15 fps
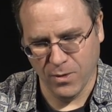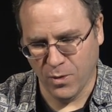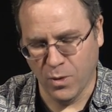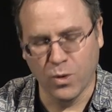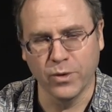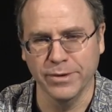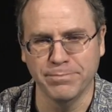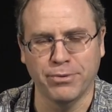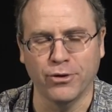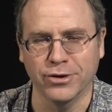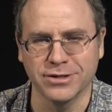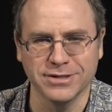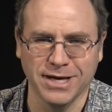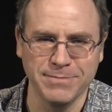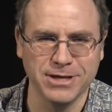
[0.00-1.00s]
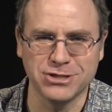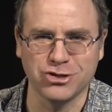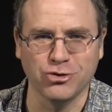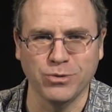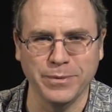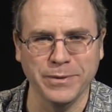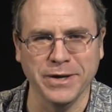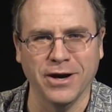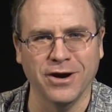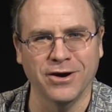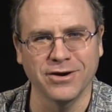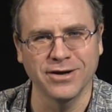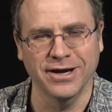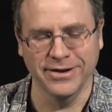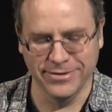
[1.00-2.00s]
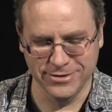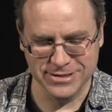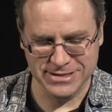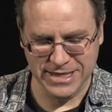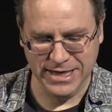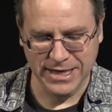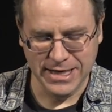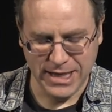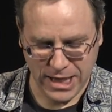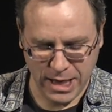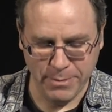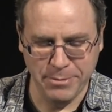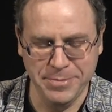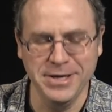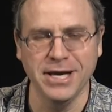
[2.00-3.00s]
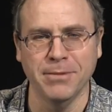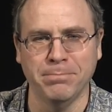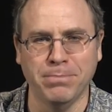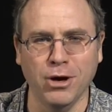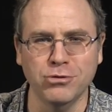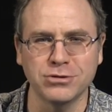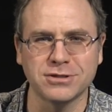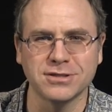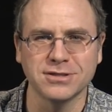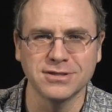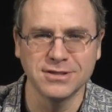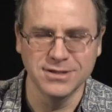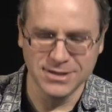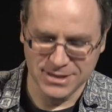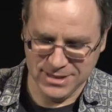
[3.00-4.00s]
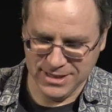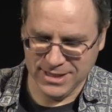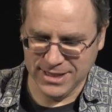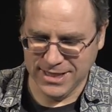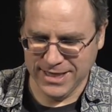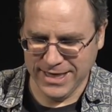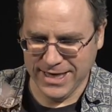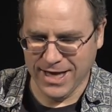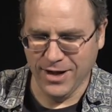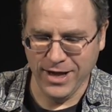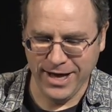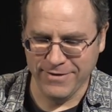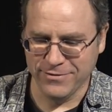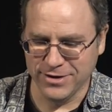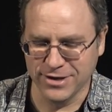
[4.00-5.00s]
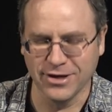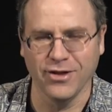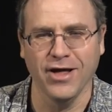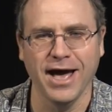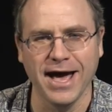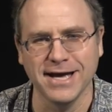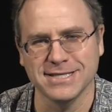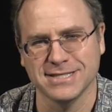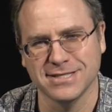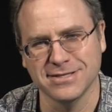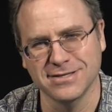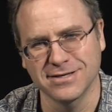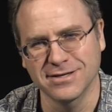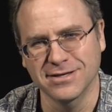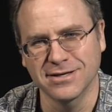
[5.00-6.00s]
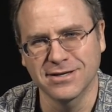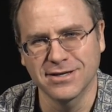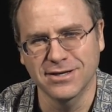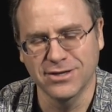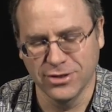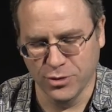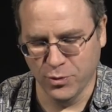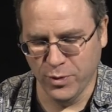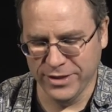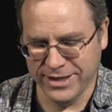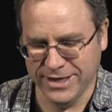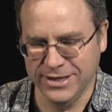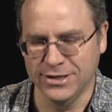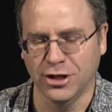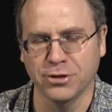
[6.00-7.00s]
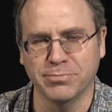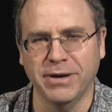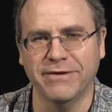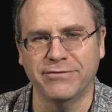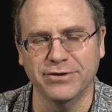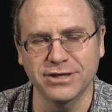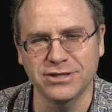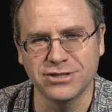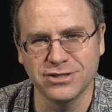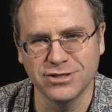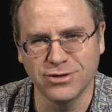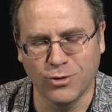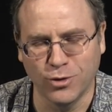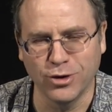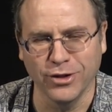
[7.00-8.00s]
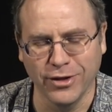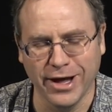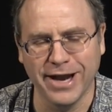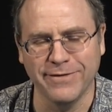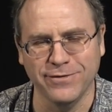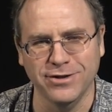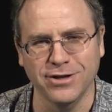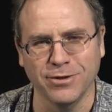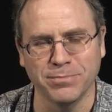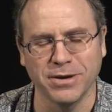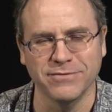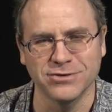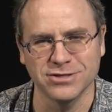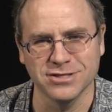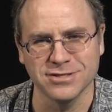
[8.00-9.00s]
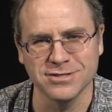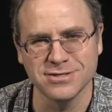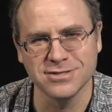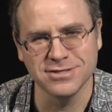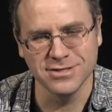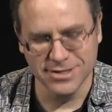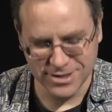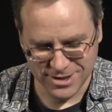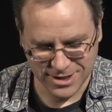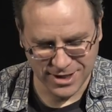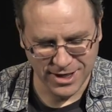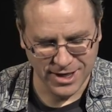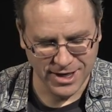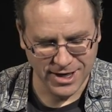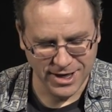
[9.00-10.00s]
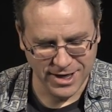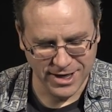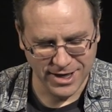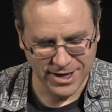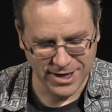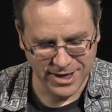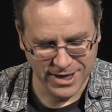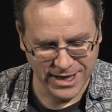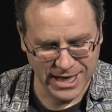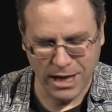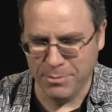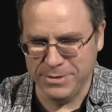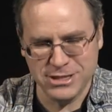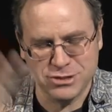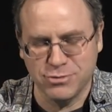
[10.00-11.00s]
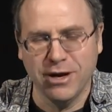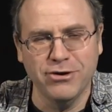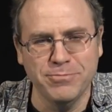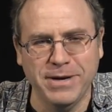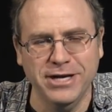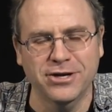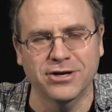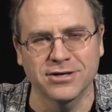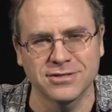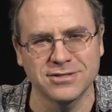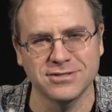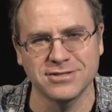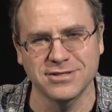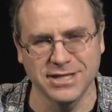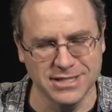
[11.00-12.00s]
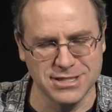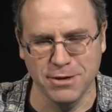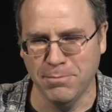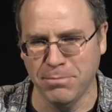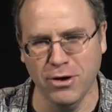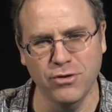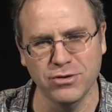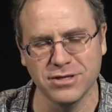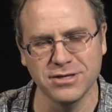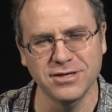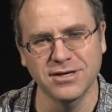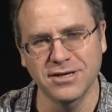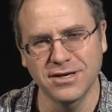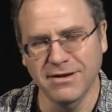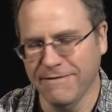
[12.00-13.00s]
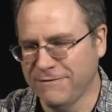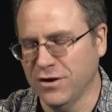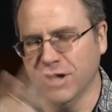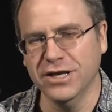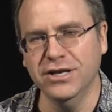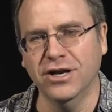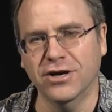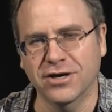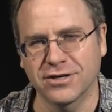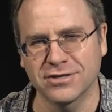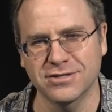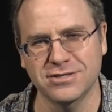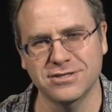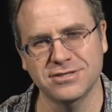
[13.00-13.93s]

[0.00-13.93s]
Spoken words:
Or in port. I'm not sure where we are on Thursday. I'm going to be on a boat, and I'll have a glass with an adult beverage or a lot of adult beverages. And I'll be surrounded by nerds. It's a boat full of nerds.